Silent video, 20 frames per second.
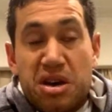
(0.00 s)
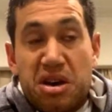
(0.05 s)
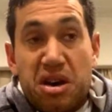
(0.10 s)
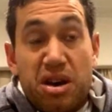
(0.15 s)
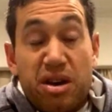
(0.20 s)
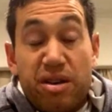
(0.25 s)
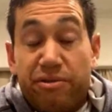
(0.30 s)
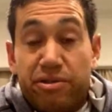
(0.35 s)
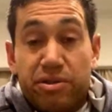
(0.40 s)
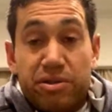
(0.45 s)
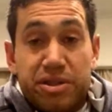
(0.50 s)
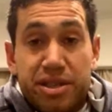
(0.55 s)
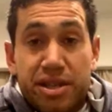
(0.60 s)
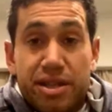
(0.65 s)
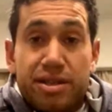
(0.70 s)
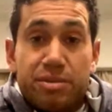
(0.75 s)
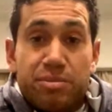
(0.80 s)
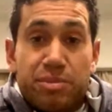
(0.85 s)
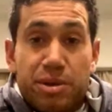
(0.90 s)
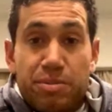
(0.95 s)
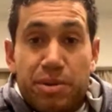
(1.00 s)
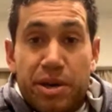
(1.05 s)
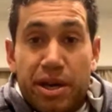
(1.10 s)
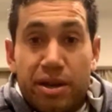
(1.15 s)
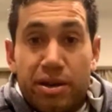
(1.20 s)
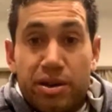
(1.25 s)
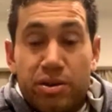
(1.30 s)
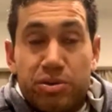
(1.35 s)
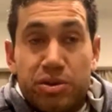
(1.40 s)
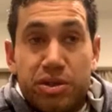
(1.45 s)
if you'd said to me back
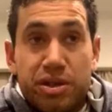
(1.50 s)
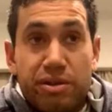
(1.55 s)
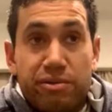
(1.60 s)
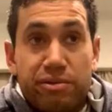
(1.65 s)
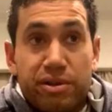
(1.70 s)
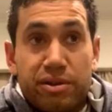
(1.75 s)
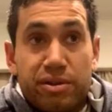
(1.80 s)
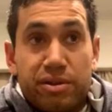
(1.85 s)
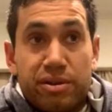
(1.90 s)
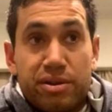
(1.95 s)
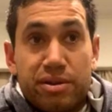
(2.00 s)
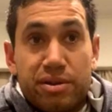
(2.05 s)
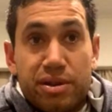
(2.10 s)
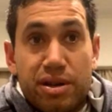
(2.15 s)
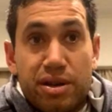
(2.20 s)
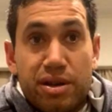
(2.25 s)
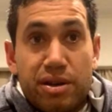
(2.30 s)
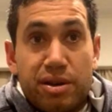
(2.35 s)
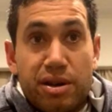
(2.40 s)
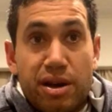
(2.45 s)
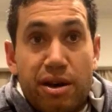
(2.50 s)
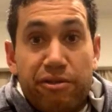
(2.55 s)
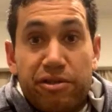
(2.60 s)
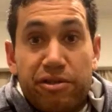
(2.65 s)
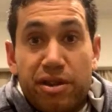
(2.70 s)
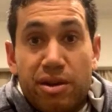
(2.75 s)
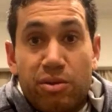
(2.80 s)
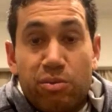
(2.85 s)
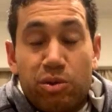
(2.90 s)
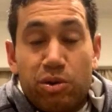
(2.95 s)
in 2007, after
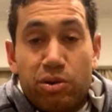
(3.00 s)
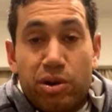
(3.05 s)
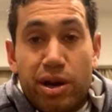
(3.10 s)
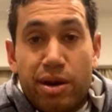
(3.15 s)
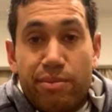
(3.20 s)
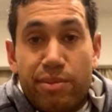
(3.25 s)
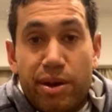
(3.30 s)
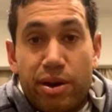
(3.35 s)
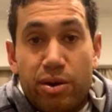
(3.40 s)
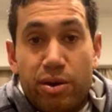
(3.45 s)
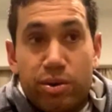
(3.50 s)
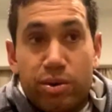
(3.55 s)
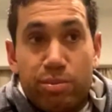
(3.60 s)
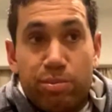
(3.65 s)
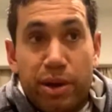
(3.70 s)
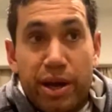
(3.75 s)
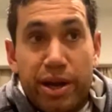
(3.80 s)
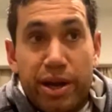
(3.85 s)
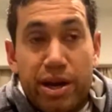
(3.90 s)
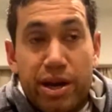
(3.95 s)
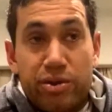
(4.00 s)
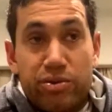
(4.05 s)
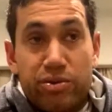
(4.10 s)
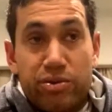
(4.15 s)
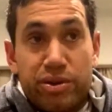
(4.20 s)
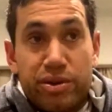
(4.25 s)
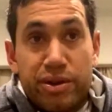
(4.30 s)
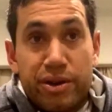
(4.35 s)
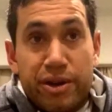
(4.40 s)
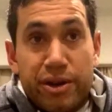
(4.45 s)
that World Cup, that I would have played
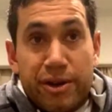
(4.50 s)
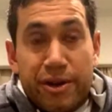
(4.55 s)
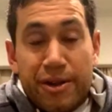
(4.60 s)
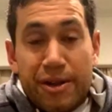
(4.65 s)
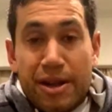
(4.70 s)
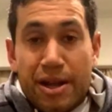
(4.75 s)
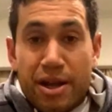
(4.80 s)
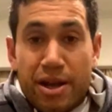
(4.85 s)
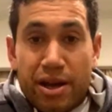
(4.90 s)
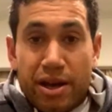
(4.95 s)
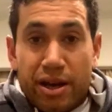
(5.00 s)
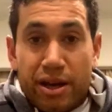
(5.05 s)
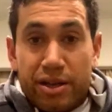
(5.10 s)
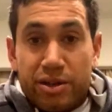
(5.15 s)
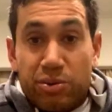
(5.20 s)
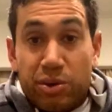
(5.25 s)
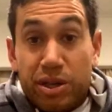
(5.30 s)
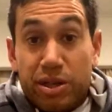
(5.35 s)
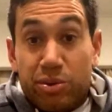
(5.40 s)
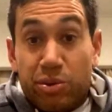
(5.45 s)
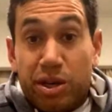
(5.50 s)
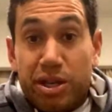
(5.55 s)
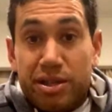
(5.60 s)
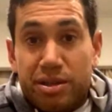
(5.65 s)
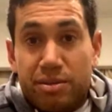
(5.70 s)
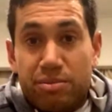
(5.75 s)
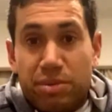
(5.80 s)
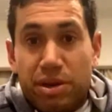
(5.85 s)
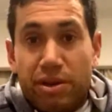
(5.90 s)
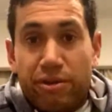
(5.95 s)
100
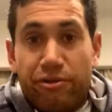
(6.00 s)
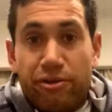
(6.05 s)
2020s and be the